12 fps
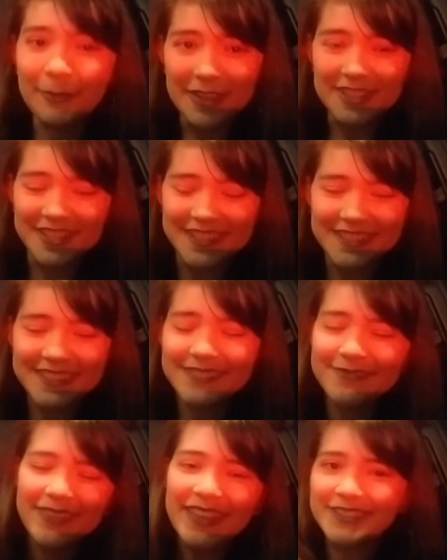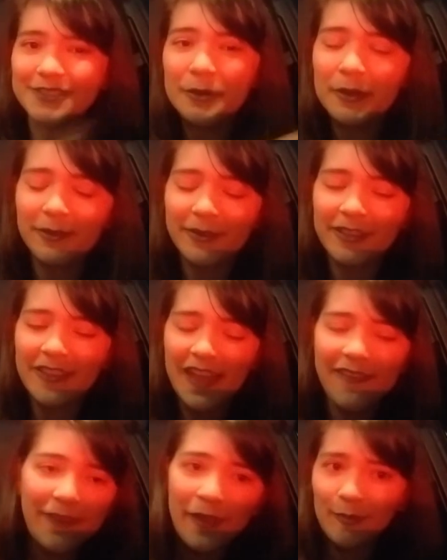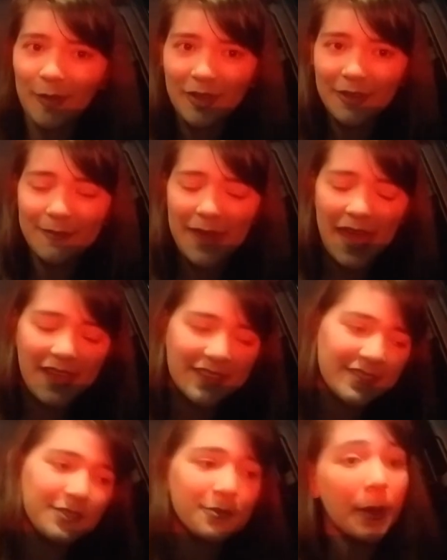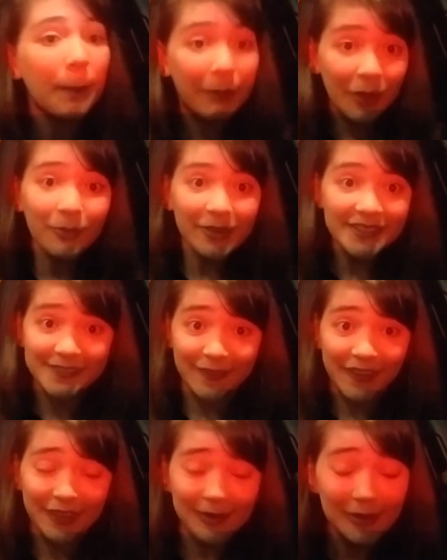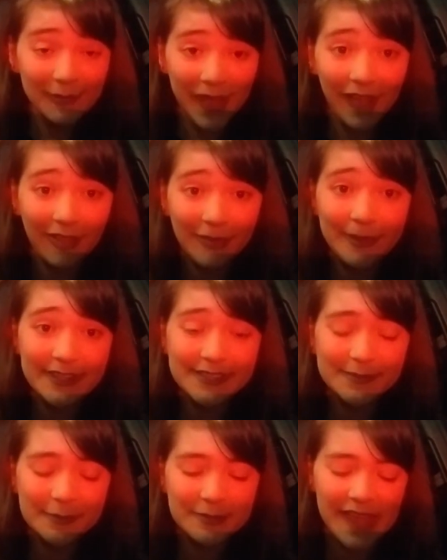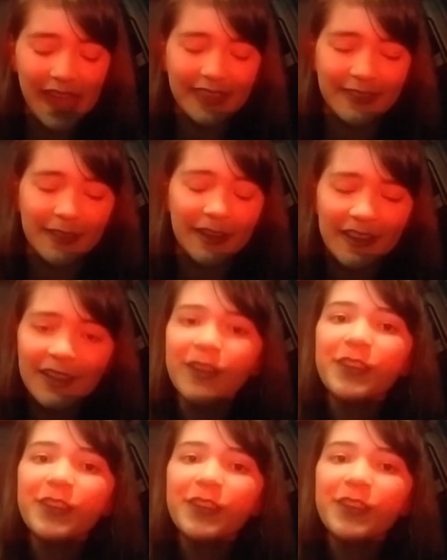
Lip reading: Witches. It's Chloe in real life, and welcome back to a bonus video of my Halloween Spooktacular.